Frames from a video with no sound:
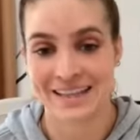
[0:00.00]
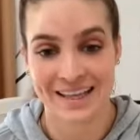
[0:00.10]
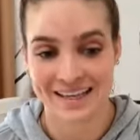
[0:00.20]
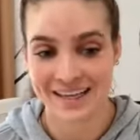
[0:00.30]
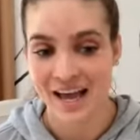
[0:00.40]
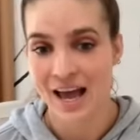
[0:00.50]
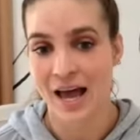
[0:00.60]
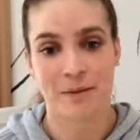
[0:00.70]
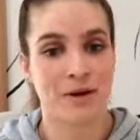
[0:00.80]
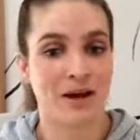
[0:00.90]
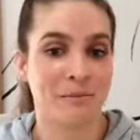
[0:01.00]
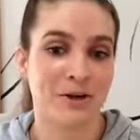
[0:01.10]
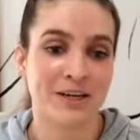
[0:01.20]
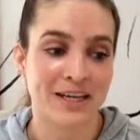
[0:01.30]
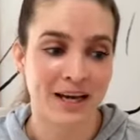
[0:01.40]
Like, I'm
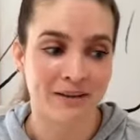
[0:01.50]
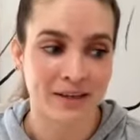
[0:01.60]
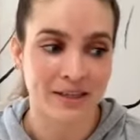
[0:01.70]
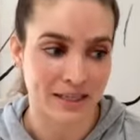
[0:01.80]
already having